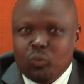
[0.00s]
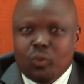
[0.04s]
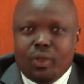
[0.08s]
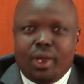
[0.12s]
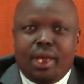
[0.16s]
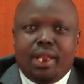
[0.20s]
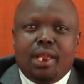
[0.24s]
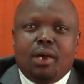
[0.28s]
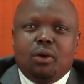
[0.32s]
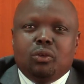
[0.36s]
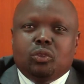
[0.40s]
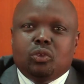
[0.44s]

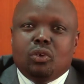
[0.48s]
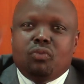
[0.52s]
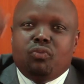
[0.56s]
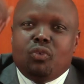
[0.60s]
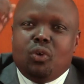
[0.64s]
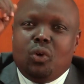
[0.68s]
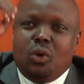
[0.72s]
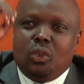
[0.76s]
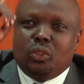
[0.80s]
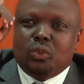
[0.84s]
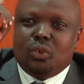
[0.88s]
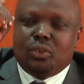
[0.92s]
And out of
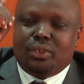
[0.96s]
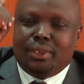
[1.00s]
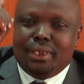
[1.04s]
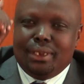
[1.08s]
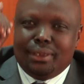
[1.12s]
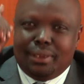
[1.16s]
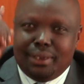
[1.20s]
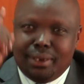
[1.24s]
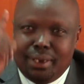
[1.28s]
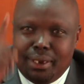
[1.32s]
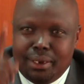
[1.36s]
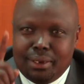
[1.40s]
all those
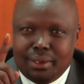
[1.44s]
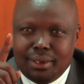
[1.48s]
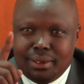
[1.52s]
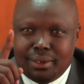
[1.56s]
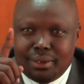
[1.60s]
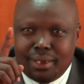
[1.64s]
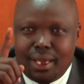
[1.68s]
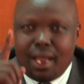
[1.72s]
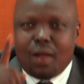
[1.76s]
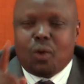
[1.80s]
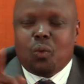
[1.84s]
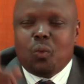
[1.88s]

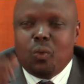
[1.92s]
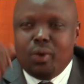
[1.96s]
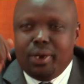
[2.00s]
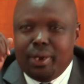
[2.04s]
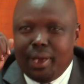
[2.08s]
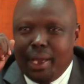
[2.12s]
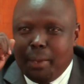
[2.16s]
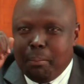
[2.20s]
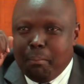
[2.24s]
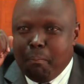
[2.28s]
incidences, hakuna